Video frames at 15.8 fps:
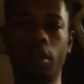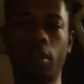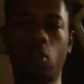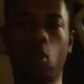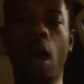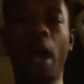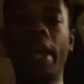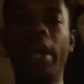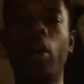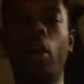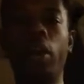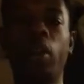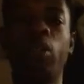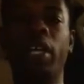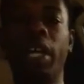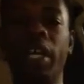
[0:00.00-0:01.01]
Why are
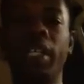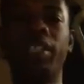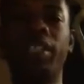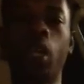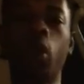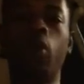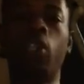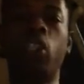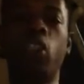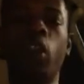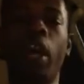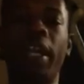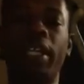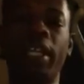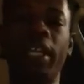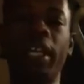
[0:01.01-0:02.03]
you getting so
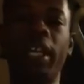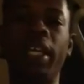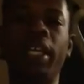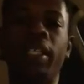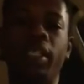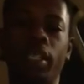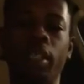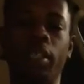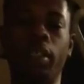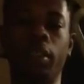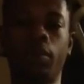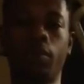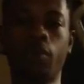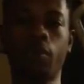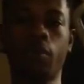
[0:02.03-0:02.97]
distracted easily?